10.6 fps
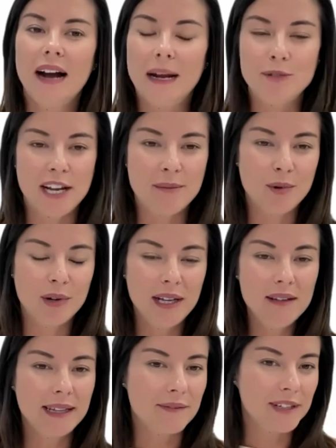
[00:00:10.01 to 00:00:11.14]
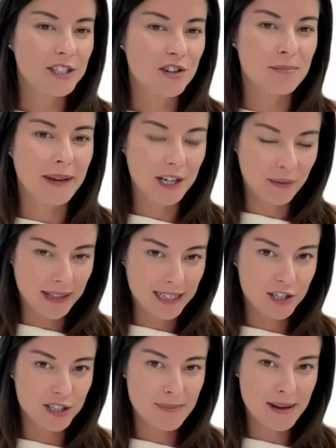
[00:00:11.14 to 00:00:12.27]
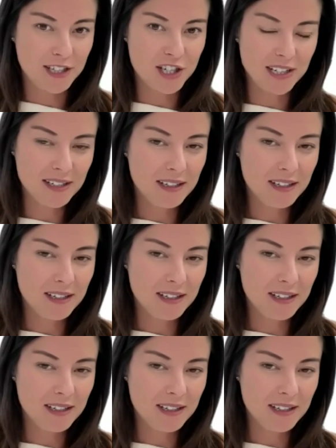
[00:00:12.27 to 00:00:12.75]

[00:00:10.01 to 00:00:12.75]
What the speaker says: I'm Jane Morgan, the Investor and Media Relations Manager,